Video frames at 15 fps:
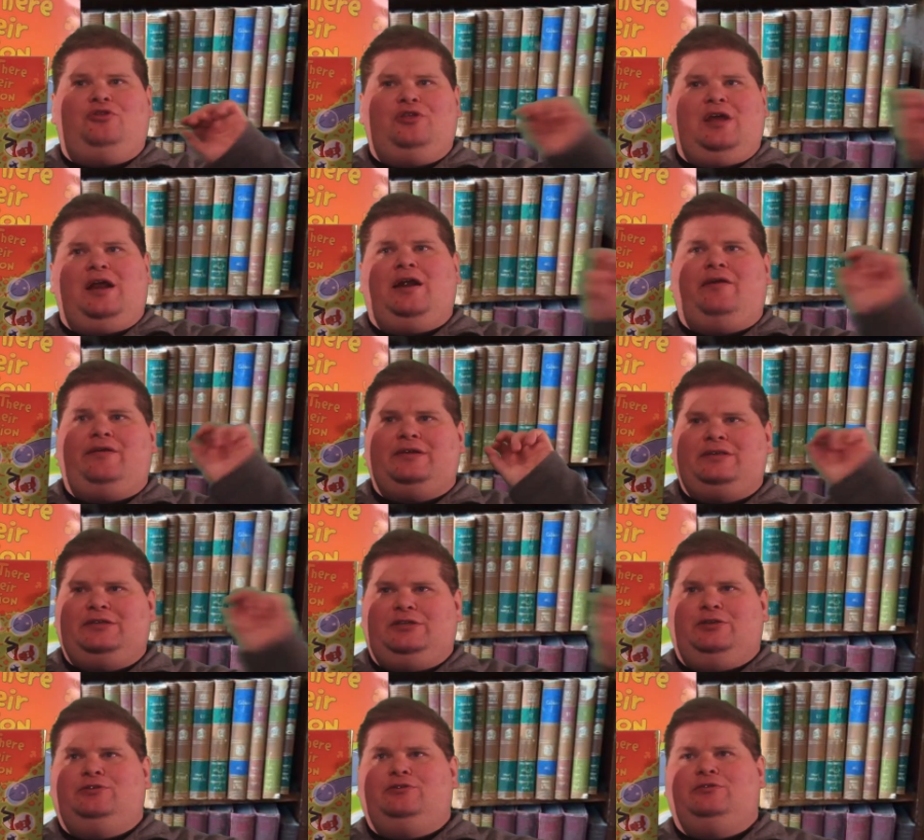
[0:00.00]
there
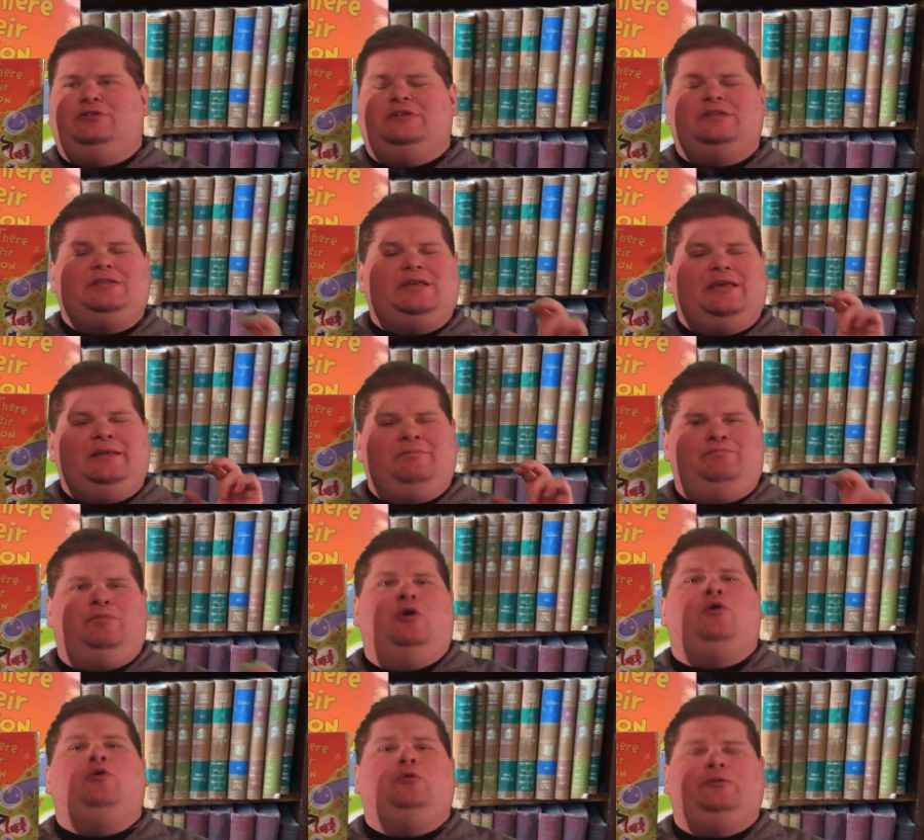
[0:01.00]
is used, it's in
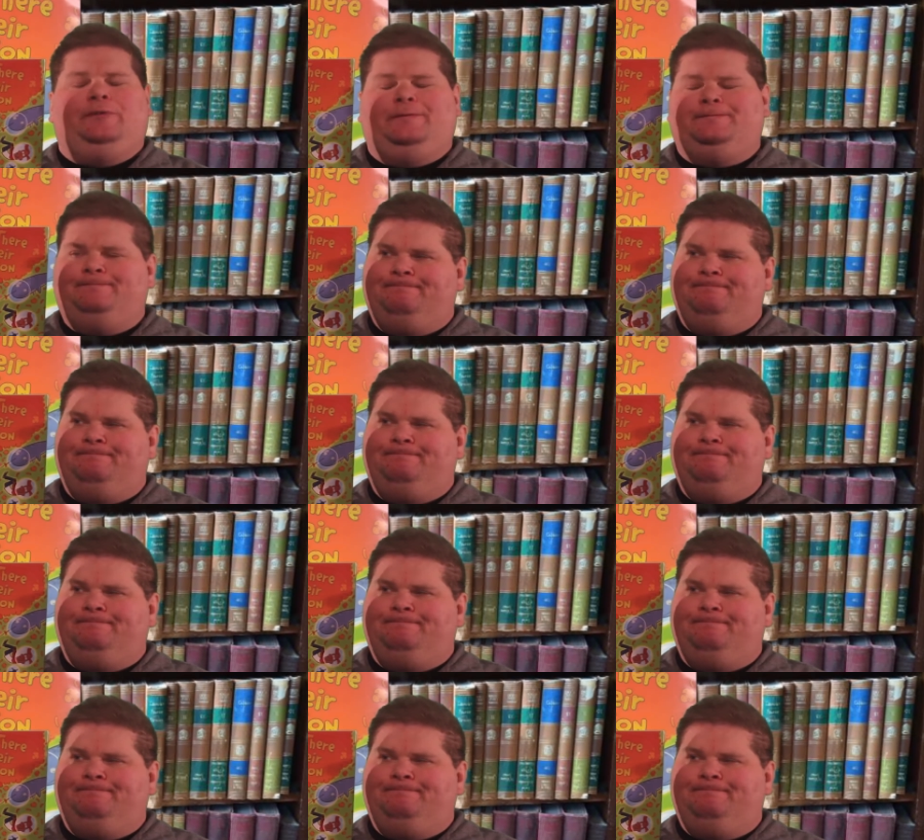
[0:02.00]
bold.